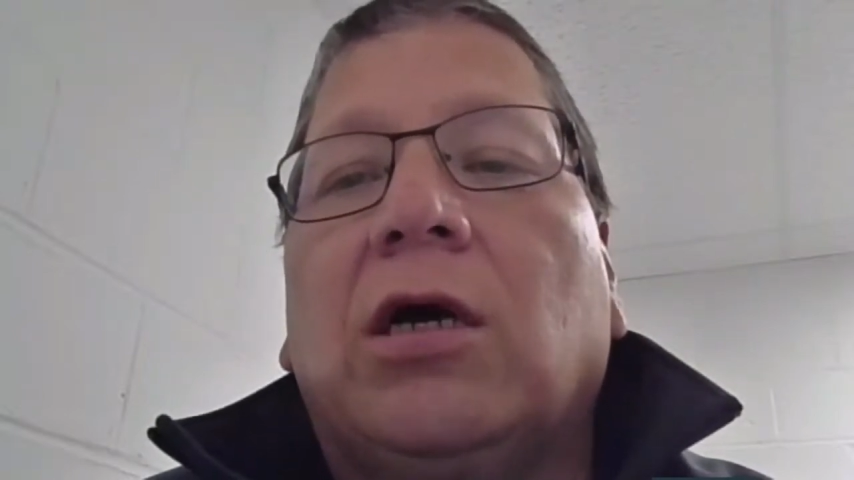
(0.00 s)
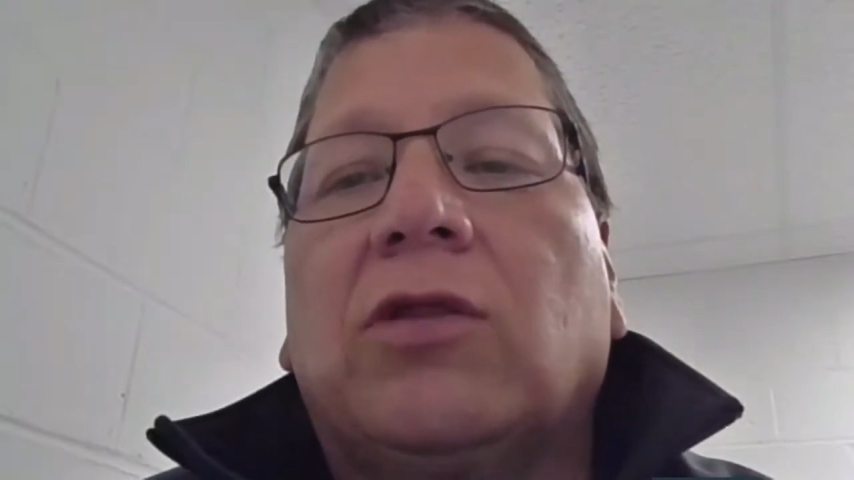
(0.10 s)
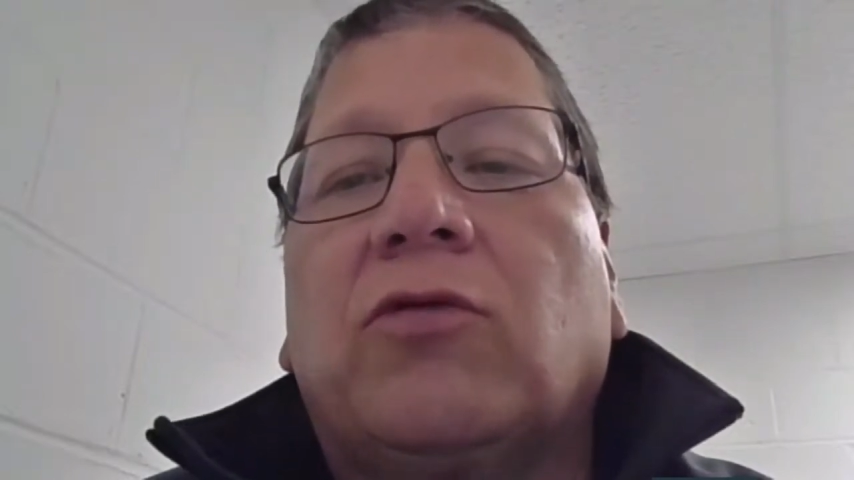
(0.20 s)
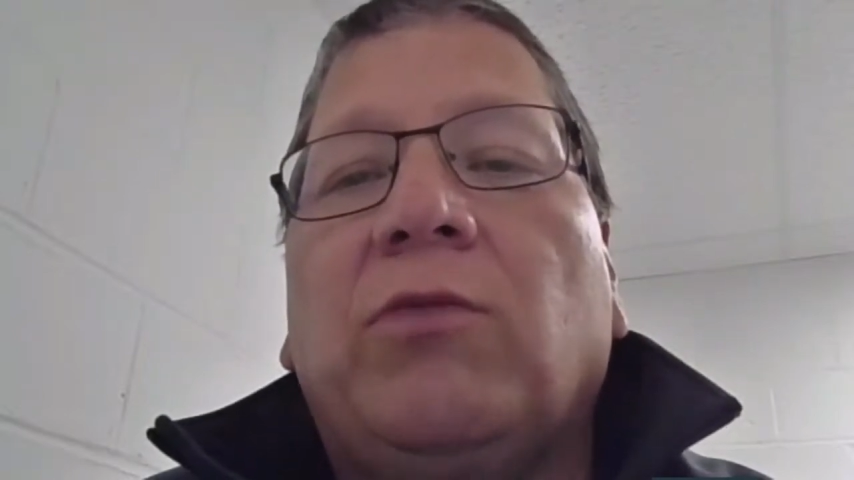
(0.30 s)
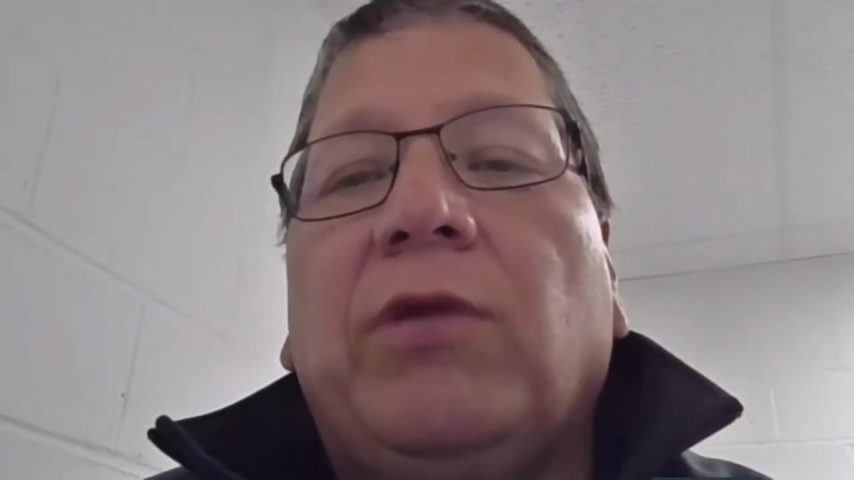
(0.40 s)

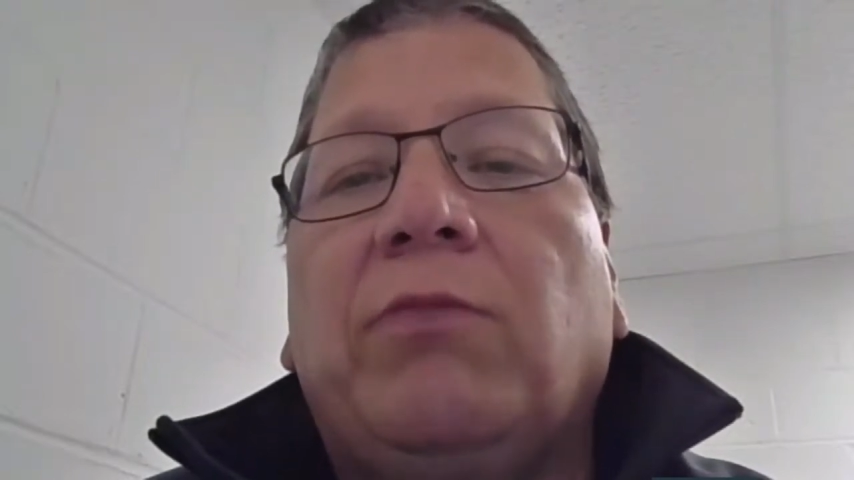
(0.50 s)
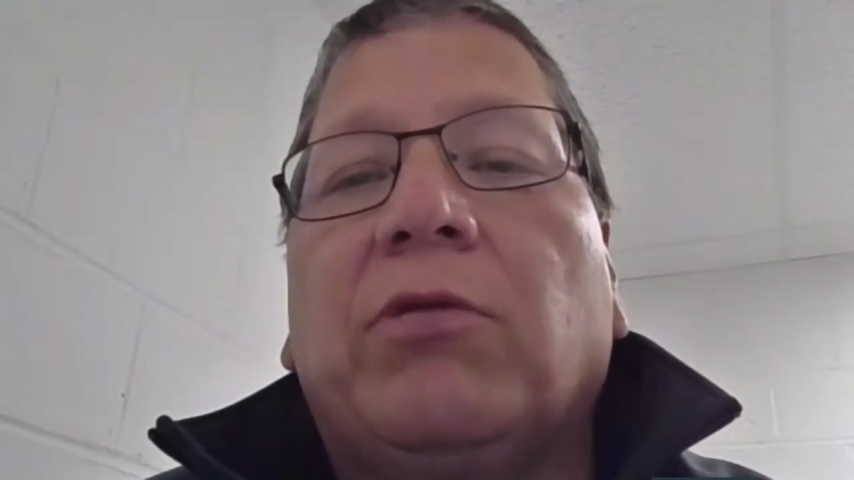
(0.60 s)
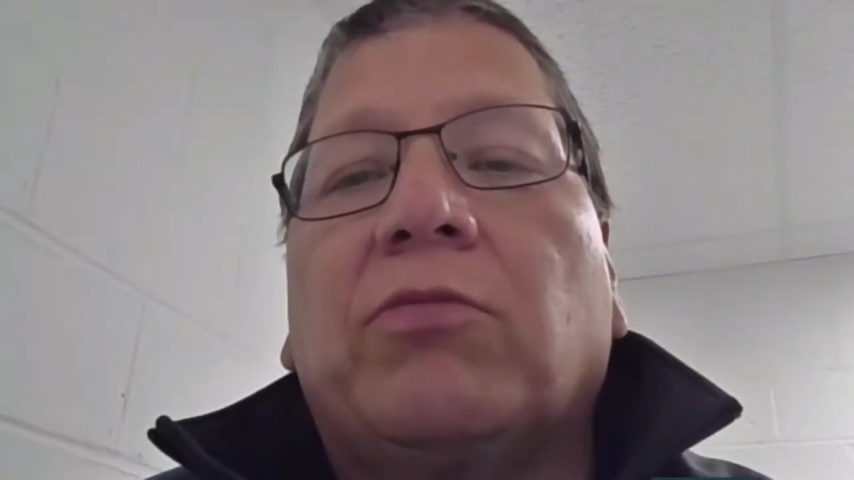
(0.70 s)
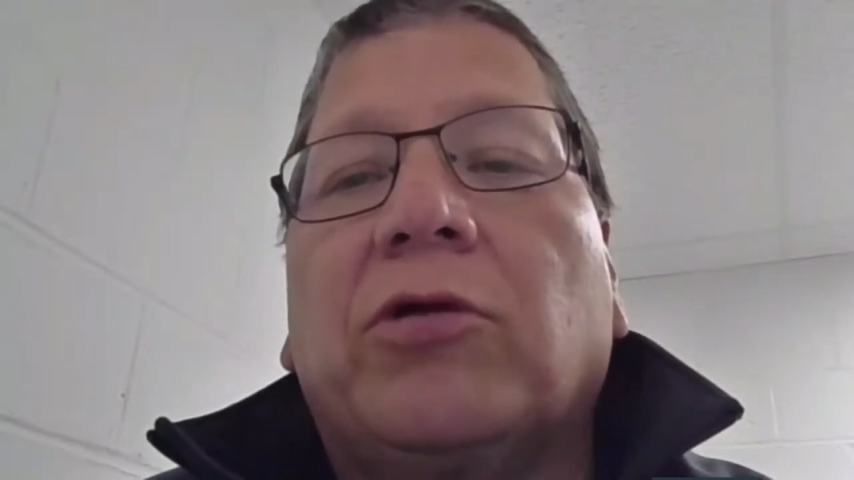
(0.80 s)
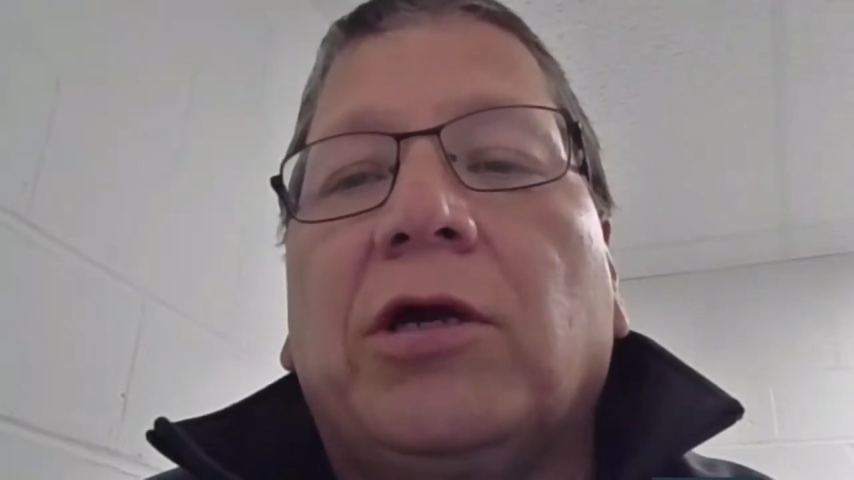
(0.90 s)
3 people
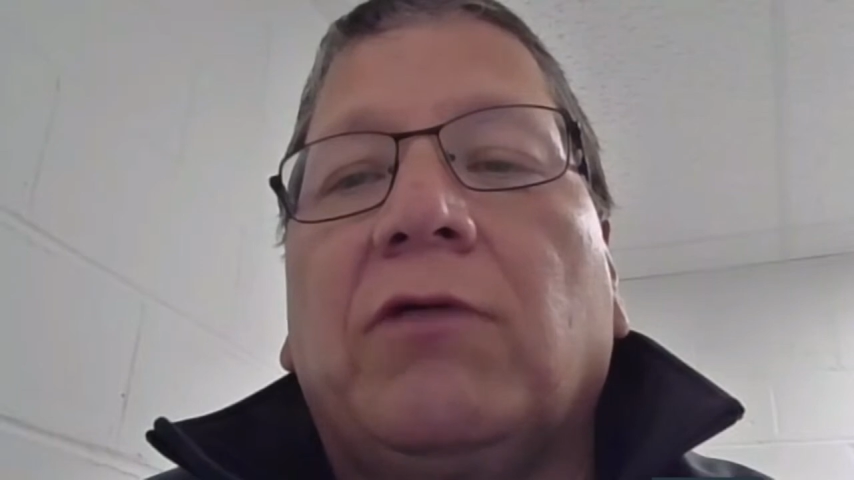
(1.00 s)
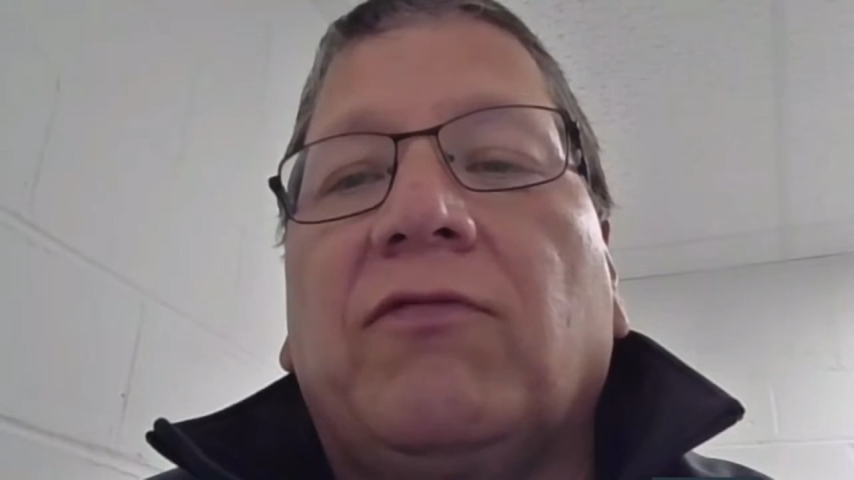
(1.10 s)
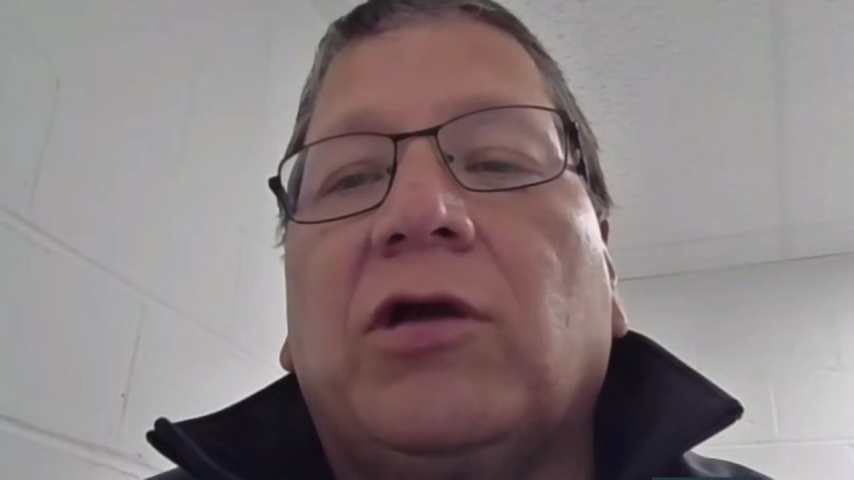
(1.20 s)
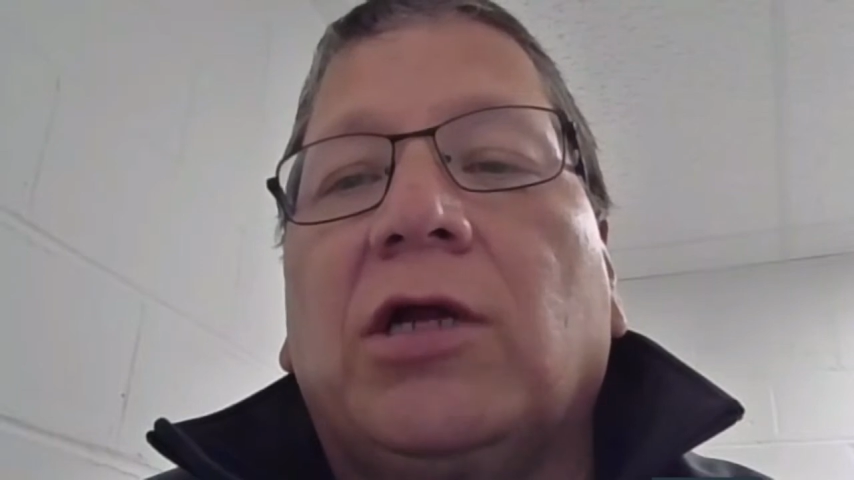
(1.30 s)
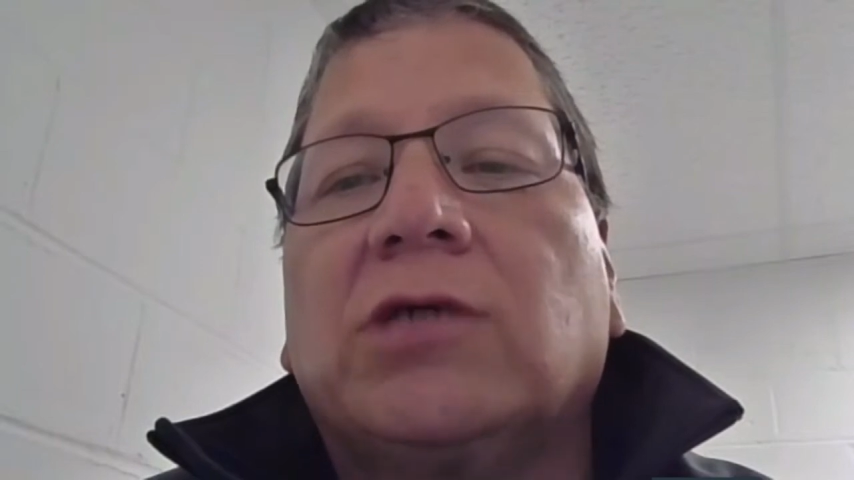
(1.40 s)
per year
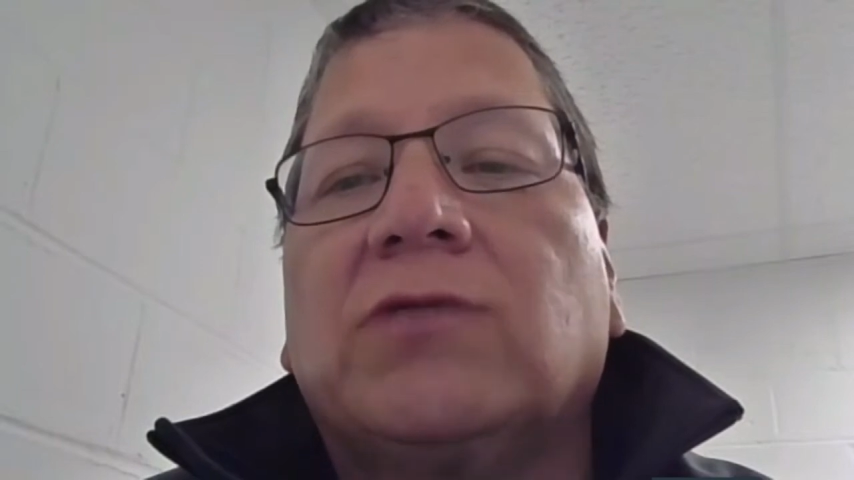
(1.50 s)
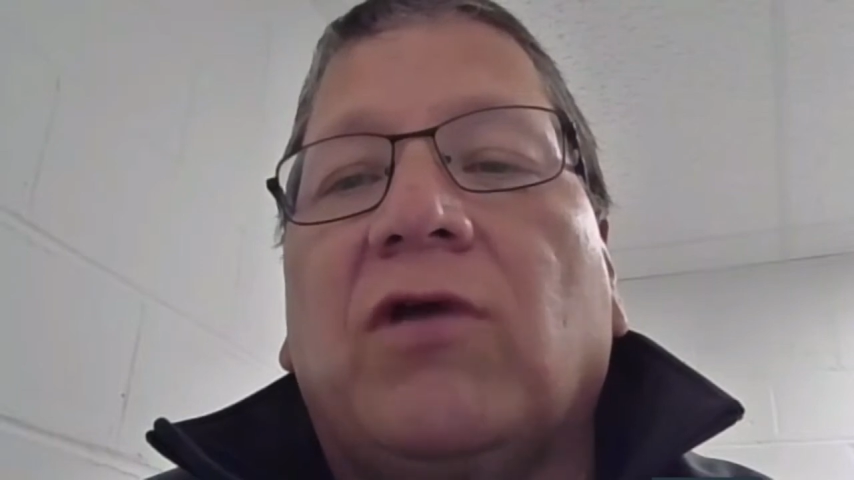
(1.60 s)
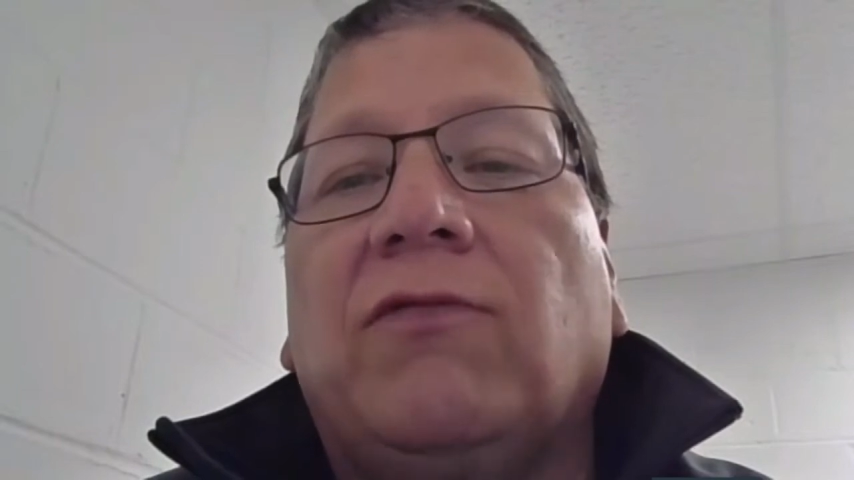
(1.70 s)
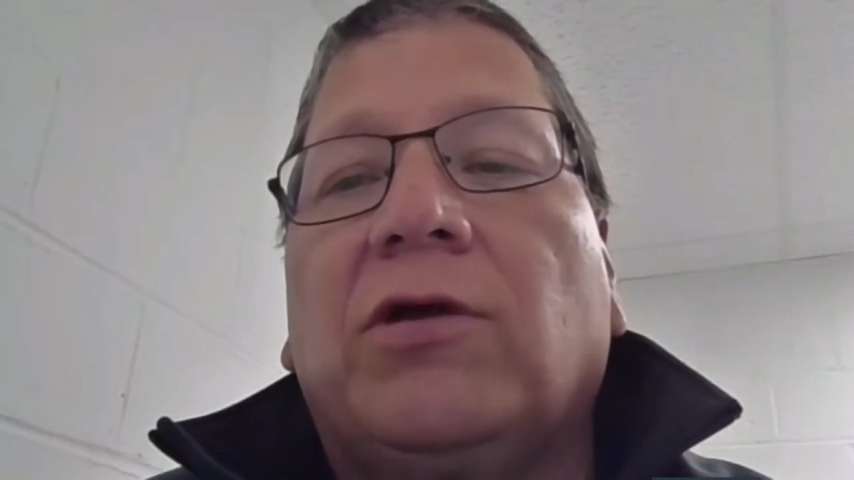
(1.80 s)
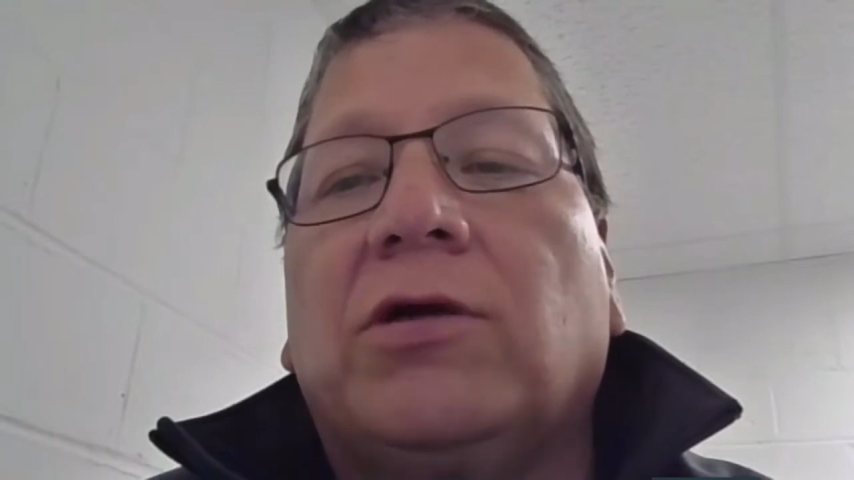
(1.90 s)
for the next
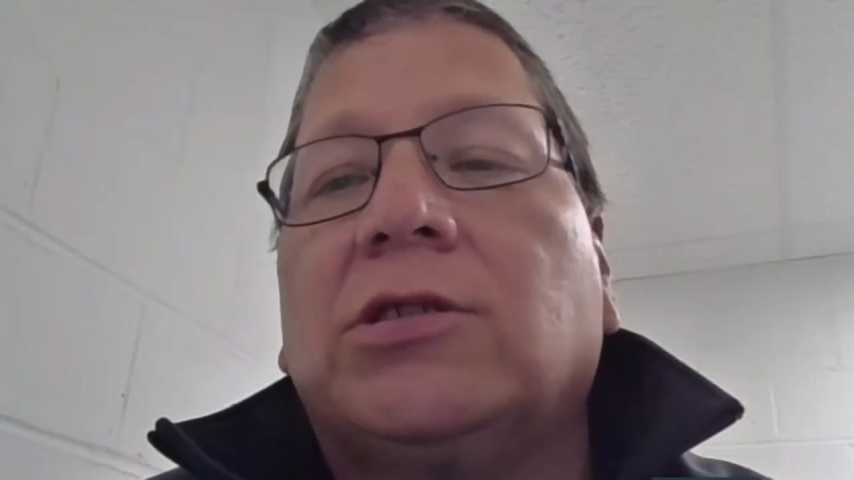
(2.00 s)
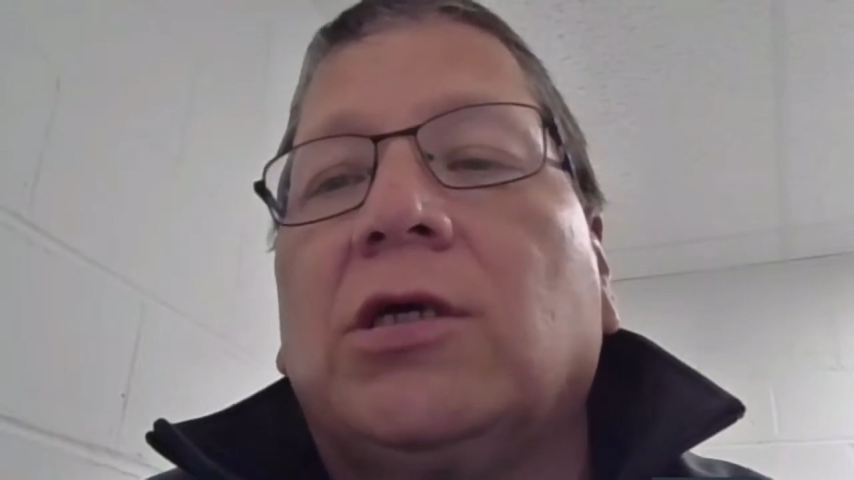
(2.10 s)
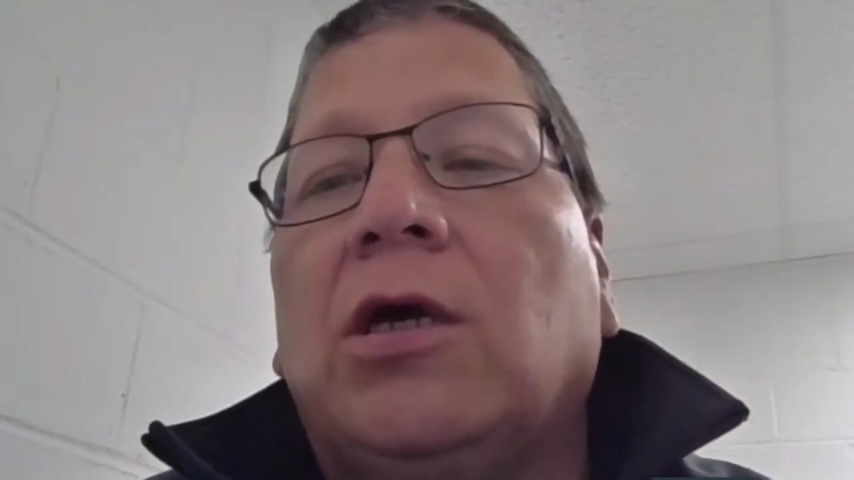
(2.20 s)
5 years.